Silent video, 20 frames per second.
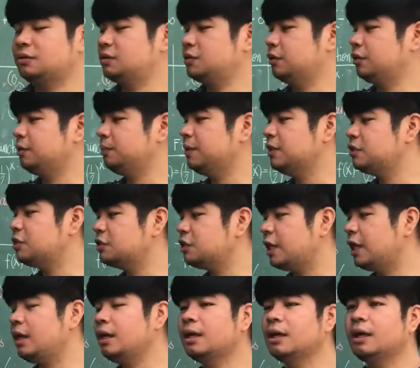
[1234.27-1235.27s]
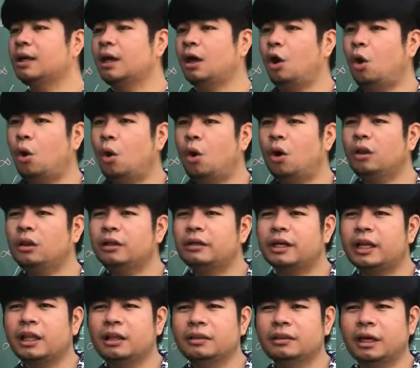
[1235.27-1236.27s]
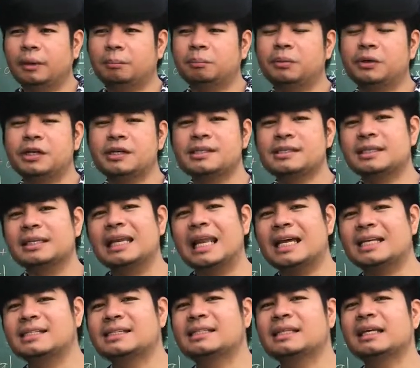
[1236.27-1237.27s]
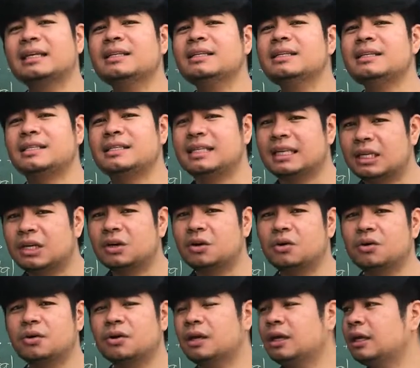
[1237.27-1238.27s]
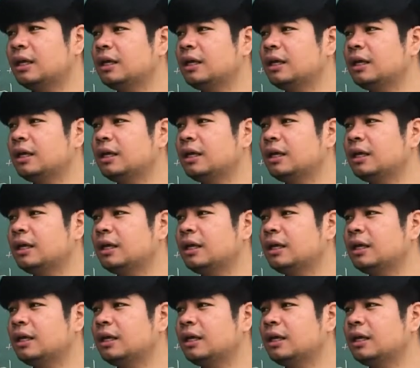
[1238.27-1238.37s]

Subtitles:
So it means to say all real numbers less than 0